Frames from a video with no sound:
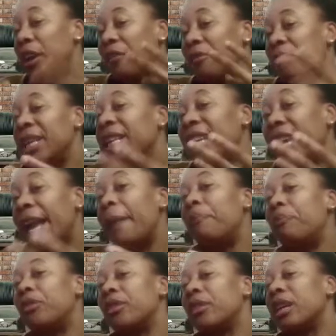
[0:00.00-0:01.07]
have been
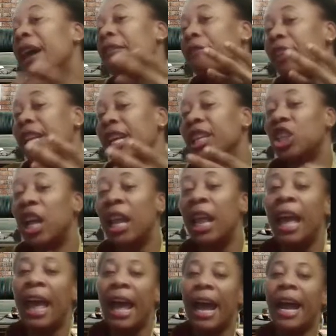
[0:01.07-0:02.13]
kept confidential.
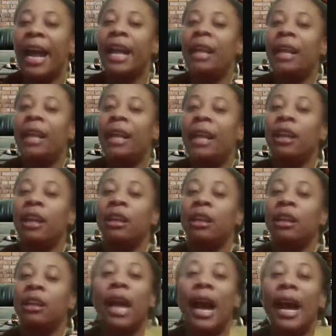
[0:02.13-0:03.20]
And
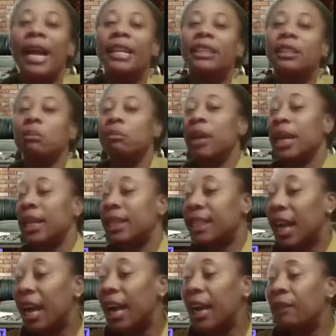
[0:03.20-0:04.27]
guys, many
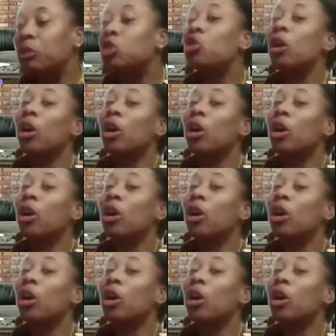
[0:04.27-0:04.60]
times you're